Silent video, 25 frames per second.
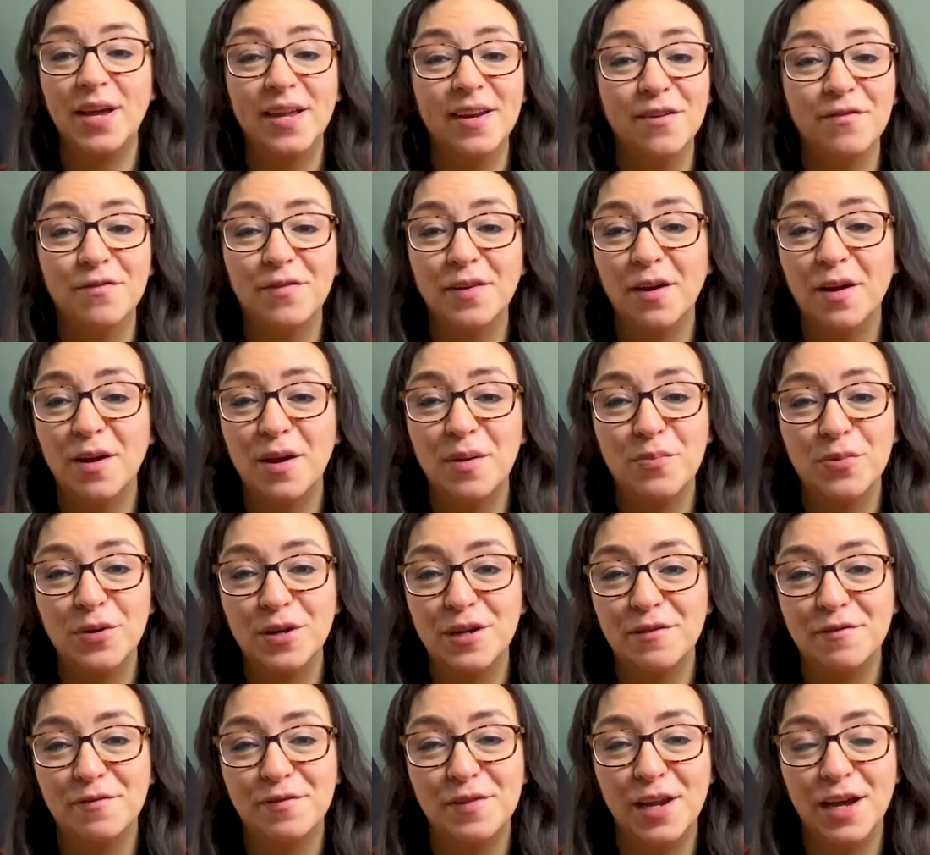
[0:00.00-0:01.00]
In a very
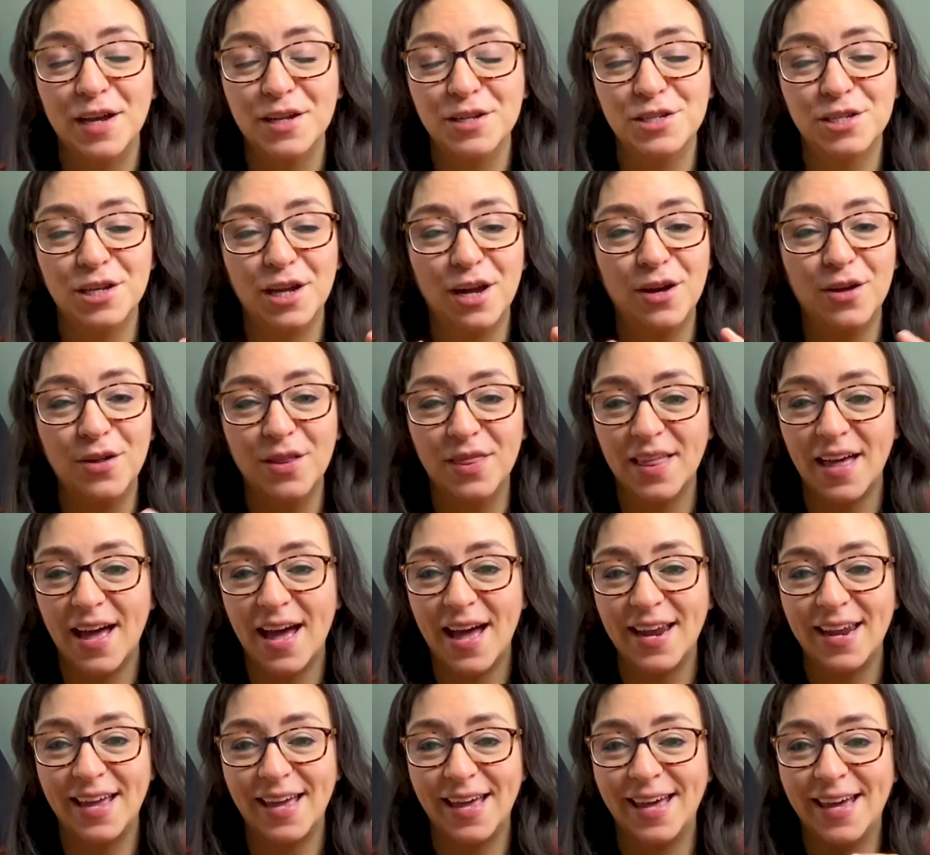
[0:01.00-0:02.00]
brief nutshell,
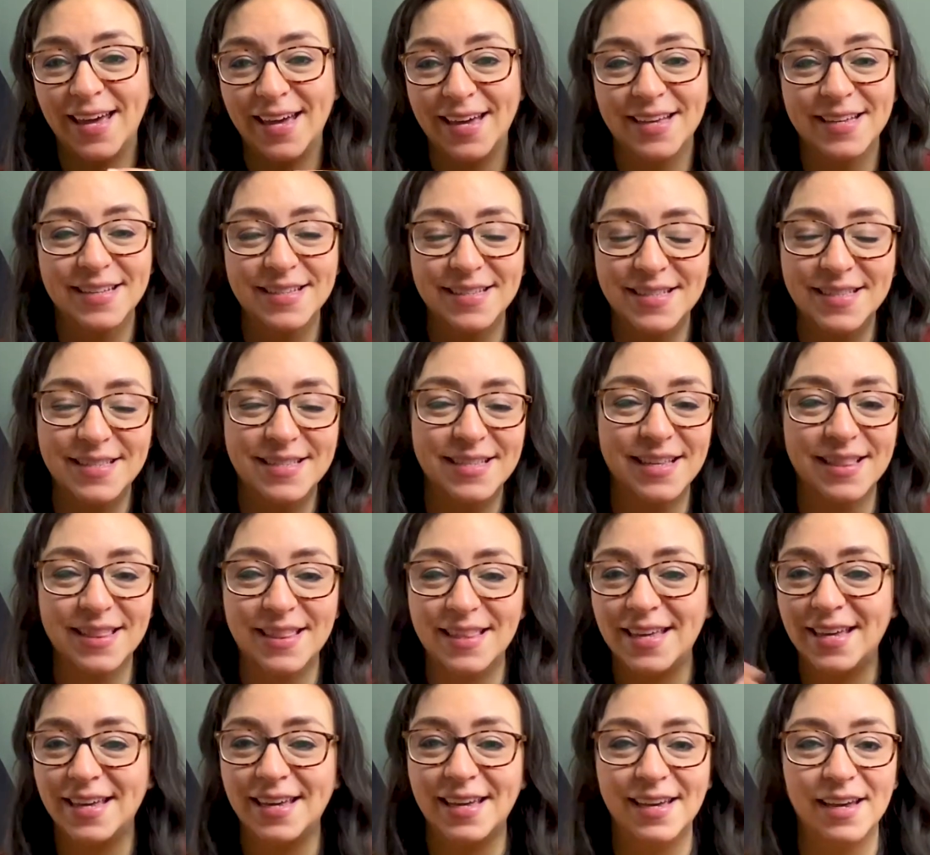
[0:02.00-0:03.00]
that is
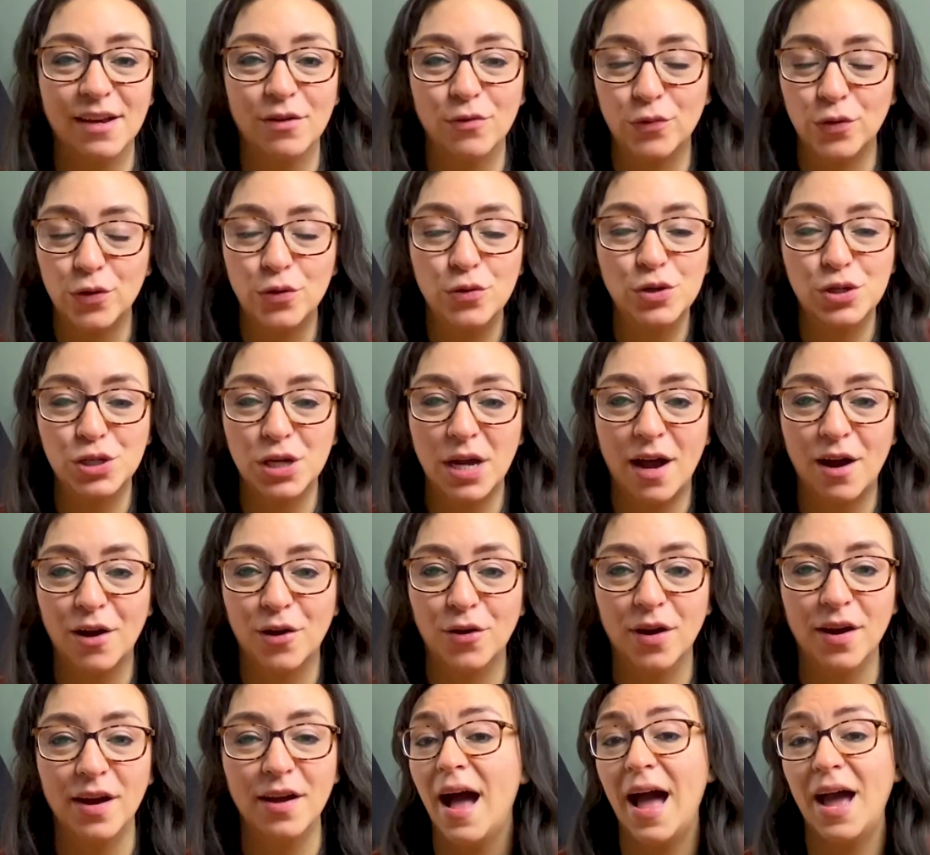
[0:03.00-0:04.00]
the root
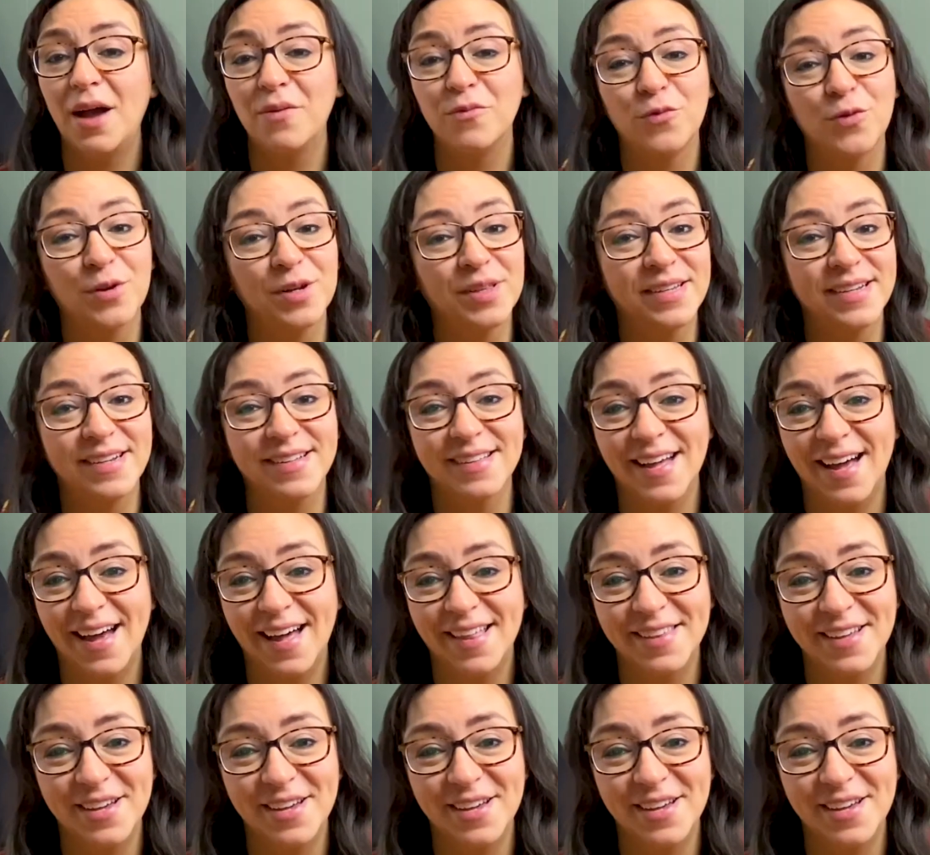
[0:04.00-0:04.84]
chakra. I'm really glad that